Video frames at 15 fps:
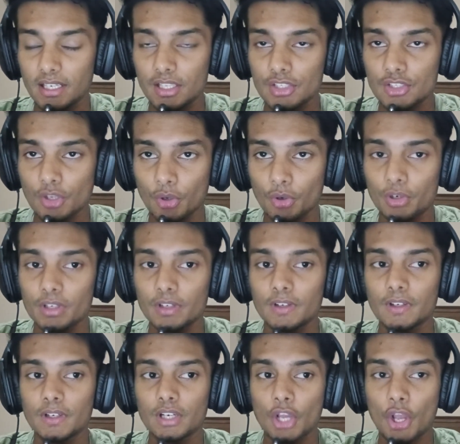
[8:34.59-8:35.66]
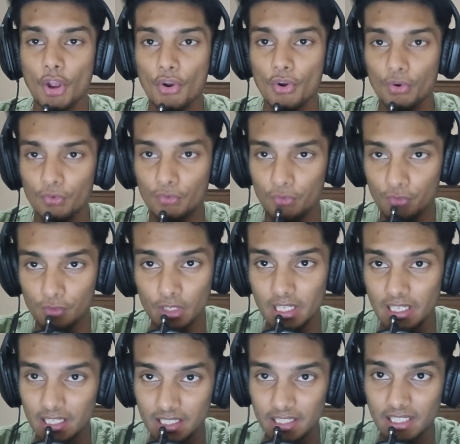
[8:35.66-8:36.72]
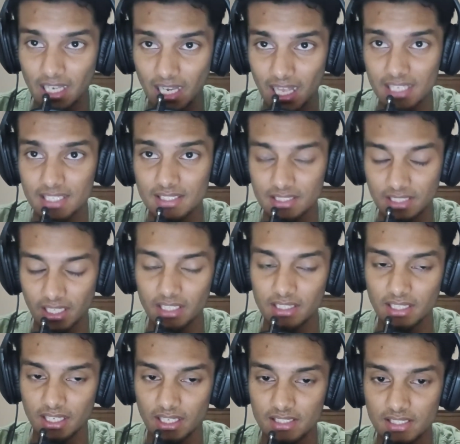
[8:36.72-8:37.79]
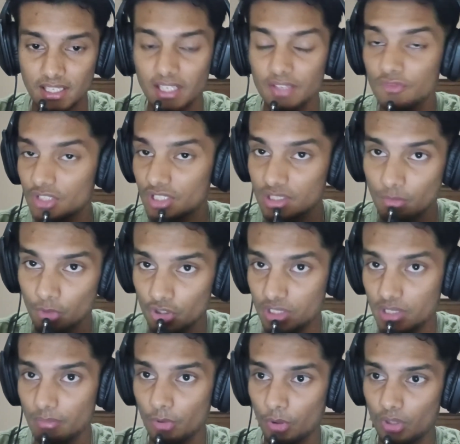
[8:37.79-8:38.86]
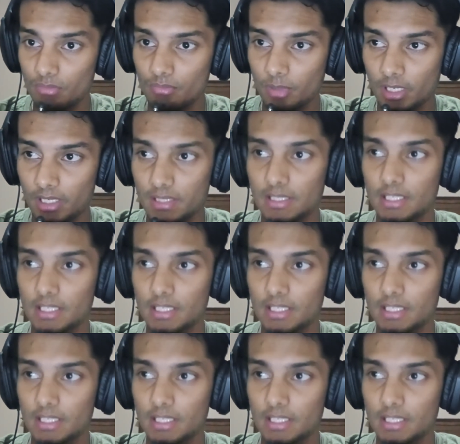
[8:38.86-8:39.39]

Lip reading: So the last thing that I said was the most important part.